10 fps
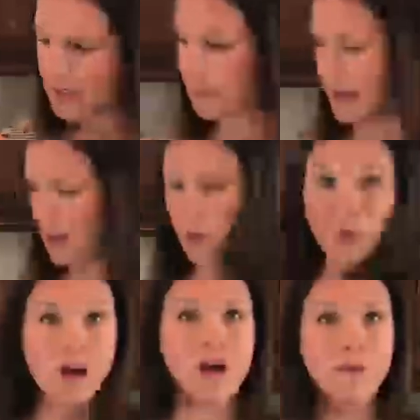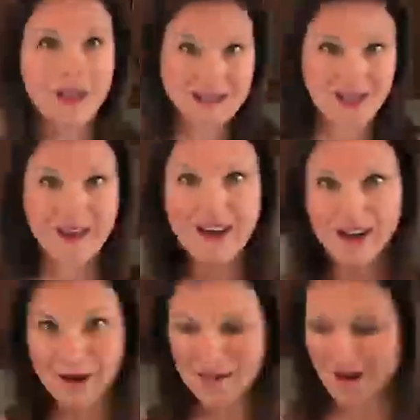this meat, ooh, when I say
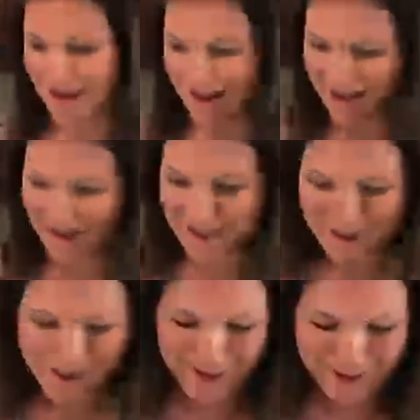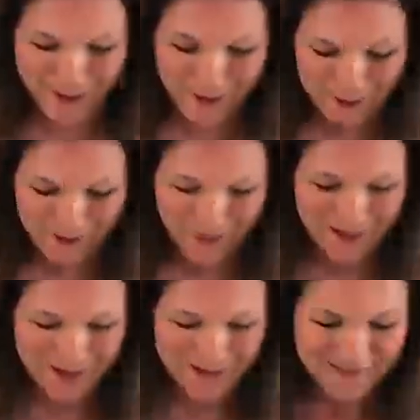hot, I mean hot. You can see that smoke.
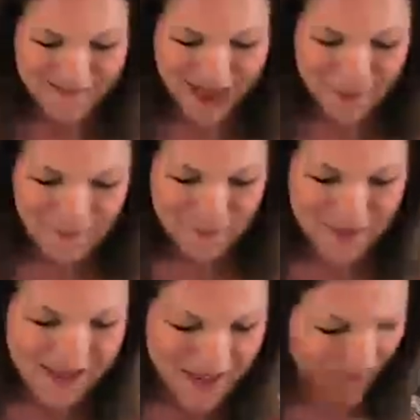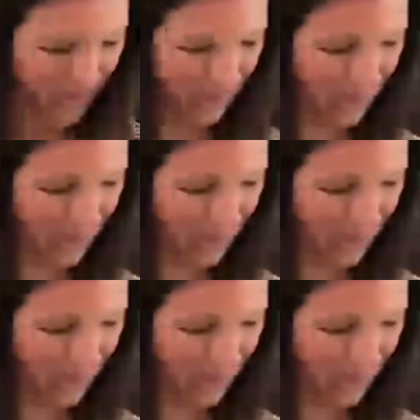Rub the meat.